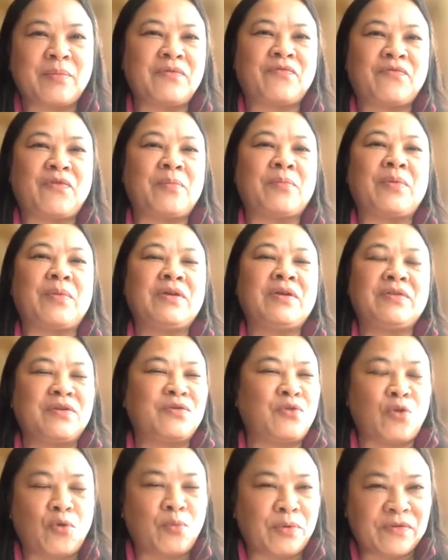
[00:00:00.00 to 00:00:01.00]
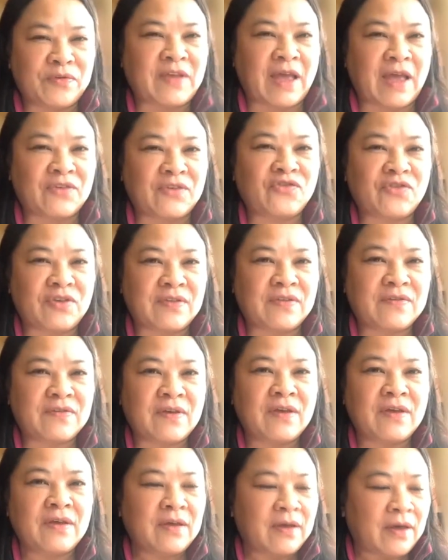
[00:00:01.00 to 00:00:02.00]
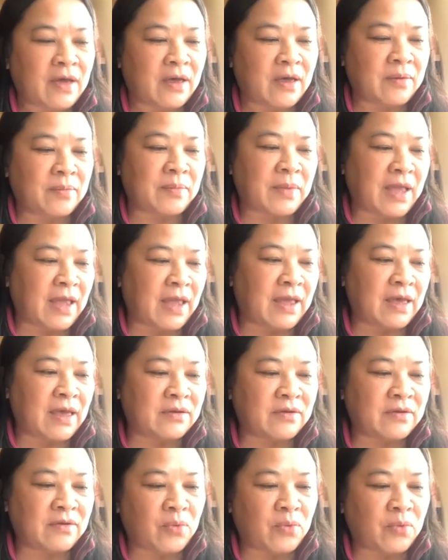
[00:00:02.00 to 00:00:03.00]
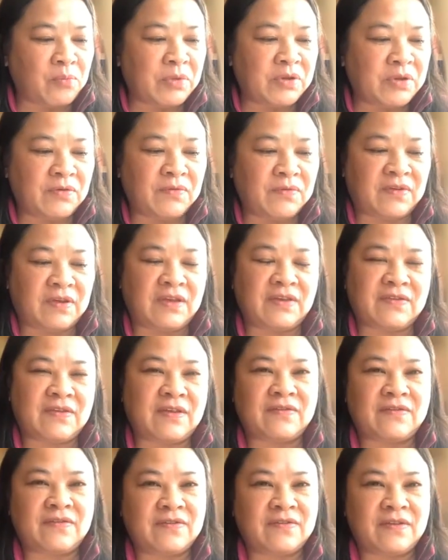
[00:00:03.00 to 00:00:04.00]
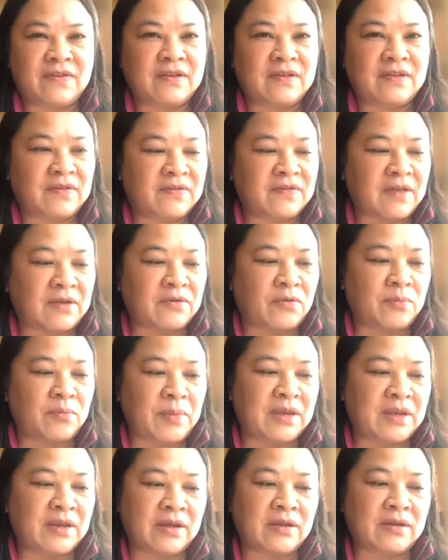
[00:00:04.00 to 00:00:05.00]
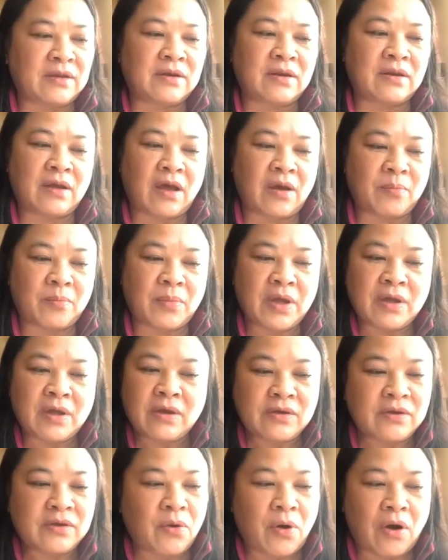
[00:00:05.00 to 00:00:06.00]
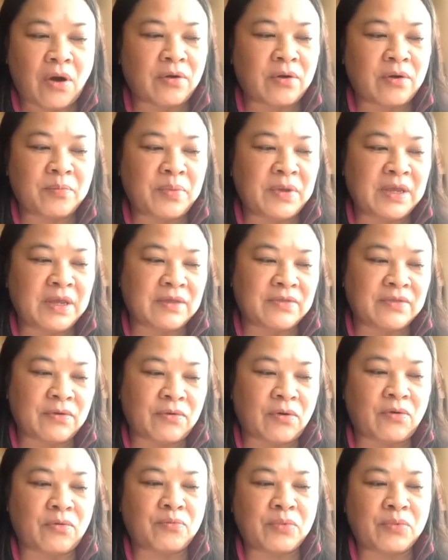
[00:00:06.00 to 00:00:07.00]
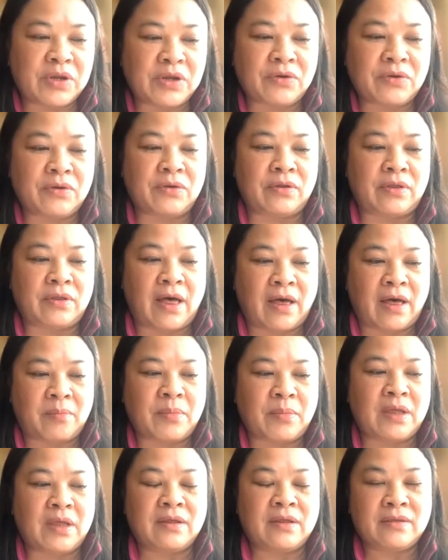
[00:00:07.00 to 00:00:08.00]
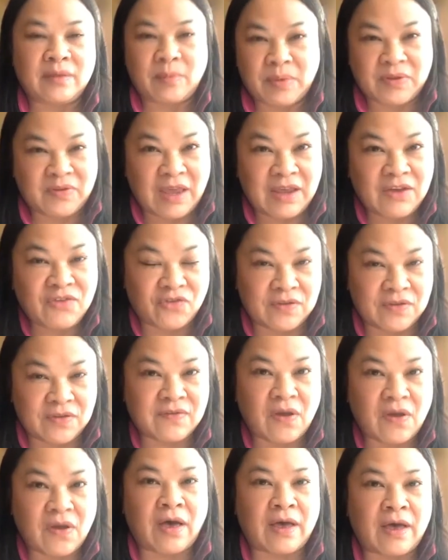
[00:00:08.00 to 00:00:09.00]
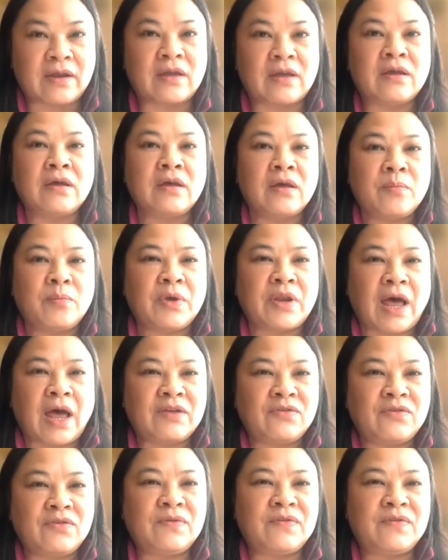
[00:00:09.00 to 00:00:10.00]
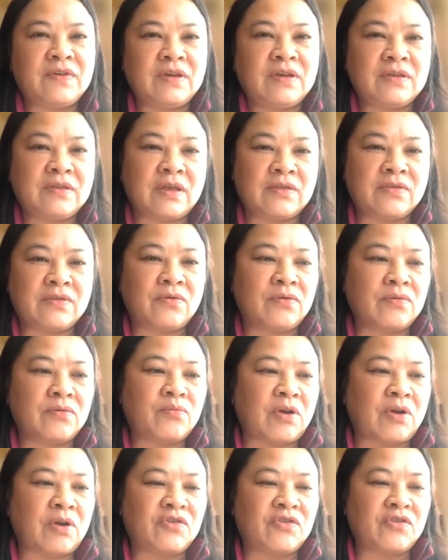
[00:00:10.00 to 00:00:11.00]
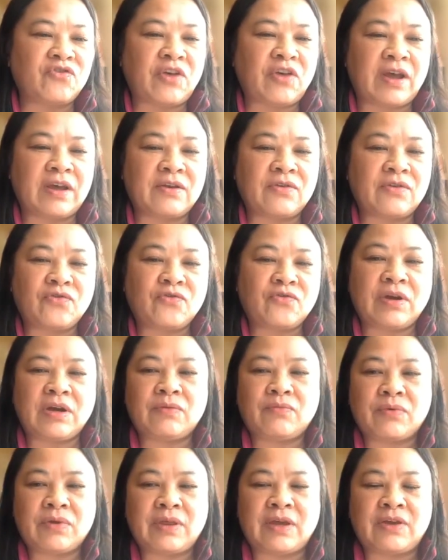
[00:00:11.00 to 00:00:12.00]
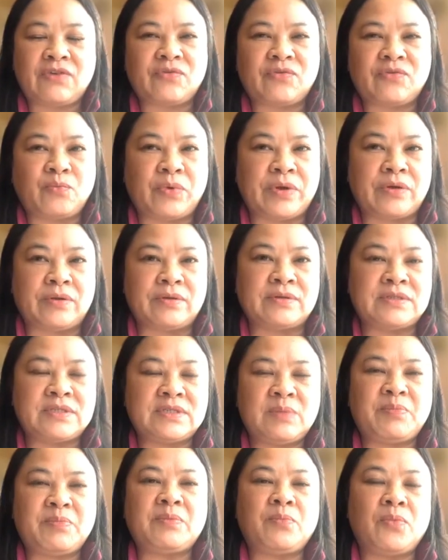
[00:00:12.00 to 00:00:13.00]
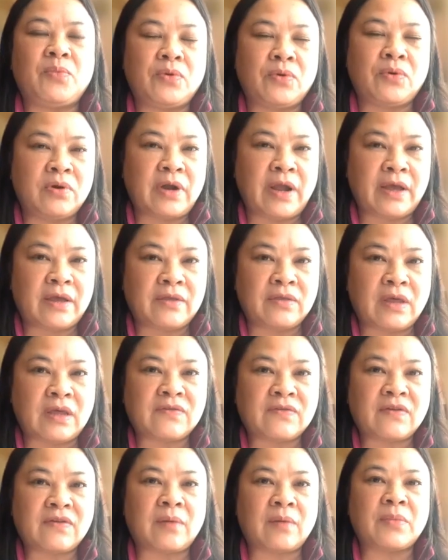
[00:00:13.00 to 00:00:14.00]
from the global sanctions. And what we do see is that since it is settlement in, RMB, there are real limitations on it. But I do see that the Russia-China trade relation will deepen more, and that,